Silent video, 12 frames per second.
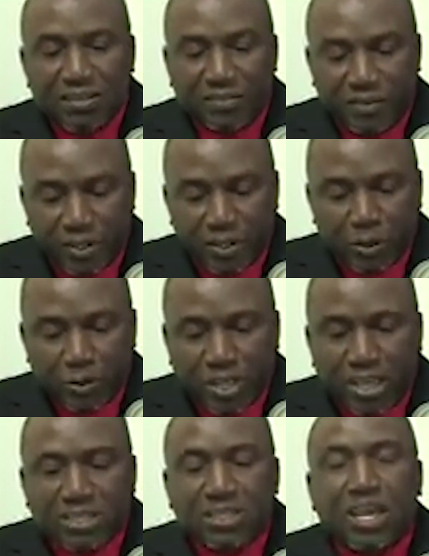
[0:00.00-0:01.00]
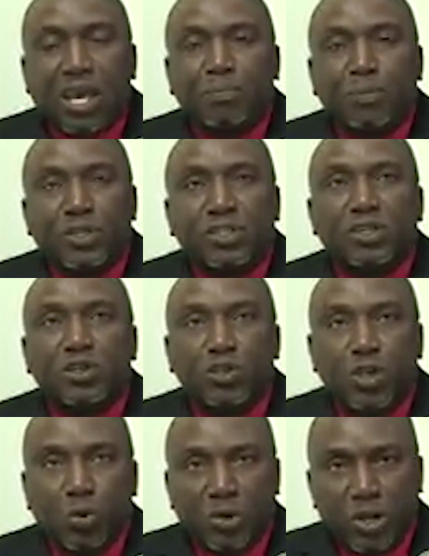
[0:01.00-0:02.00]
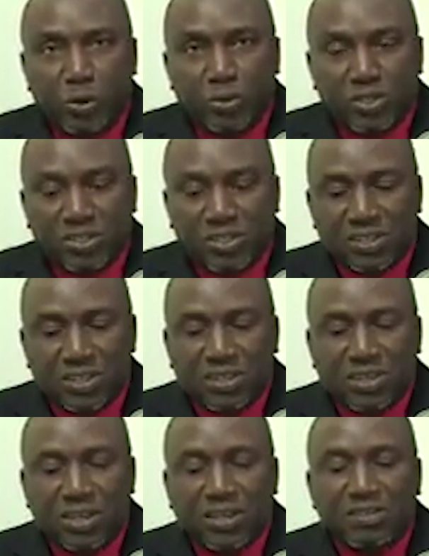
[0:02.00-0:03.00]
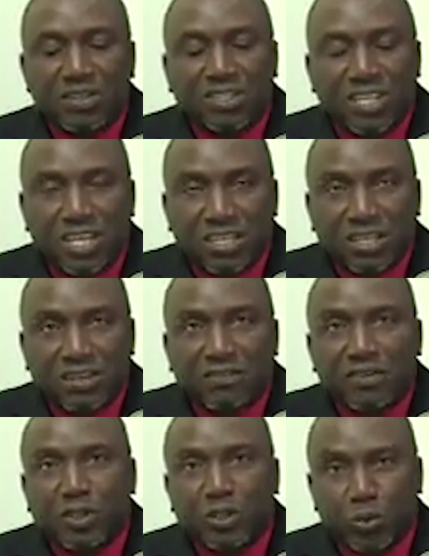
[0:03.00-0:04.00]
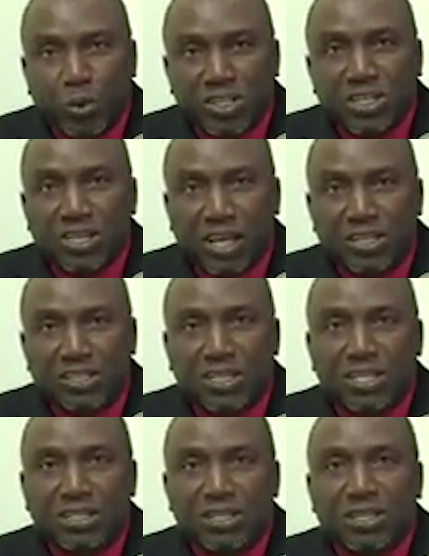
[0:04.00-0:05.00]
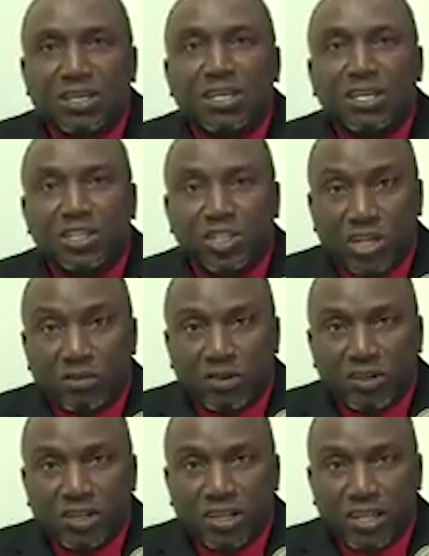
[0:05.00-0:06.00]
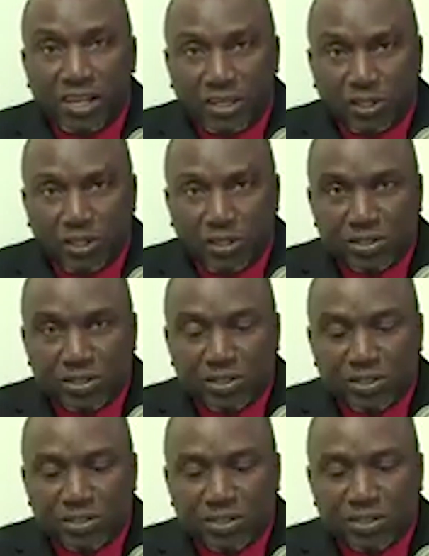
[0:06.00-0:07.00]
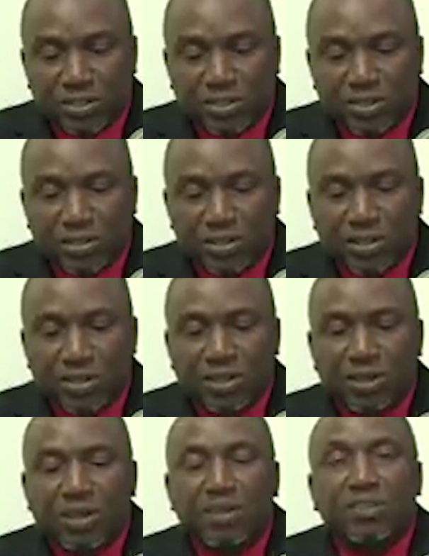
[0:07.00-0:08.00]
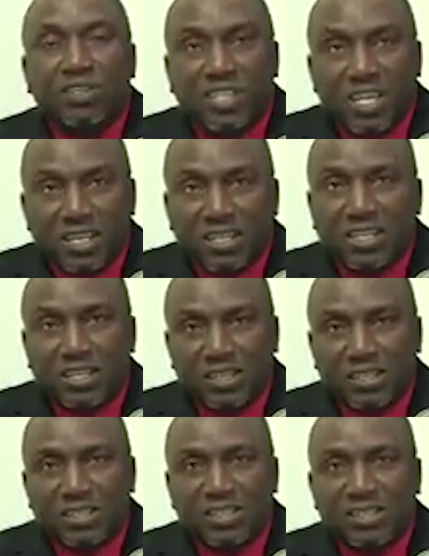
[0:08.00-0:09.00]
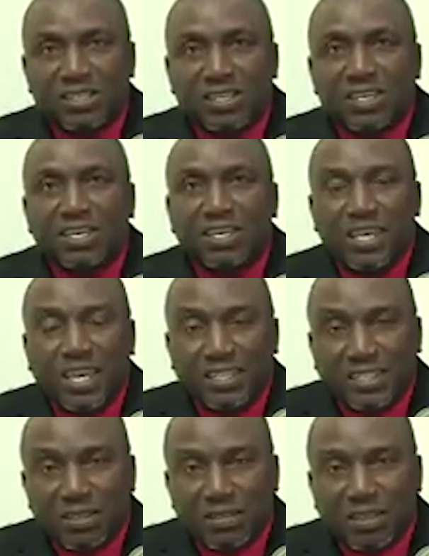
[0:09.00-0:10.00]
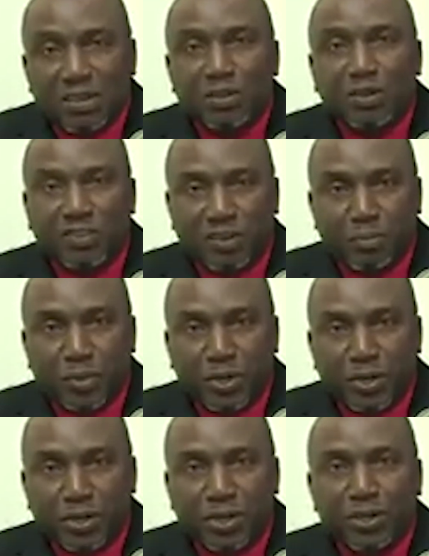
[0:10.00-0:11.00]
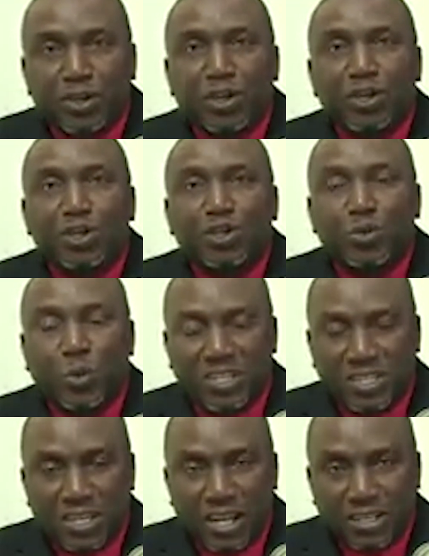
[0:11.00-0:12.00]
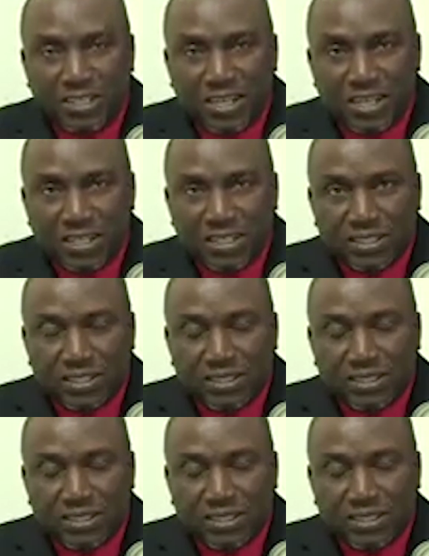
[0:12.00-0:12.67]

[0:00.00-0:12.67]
Further to that, I must now announce the date for the 2019 general elections. The date is 18th November 2019.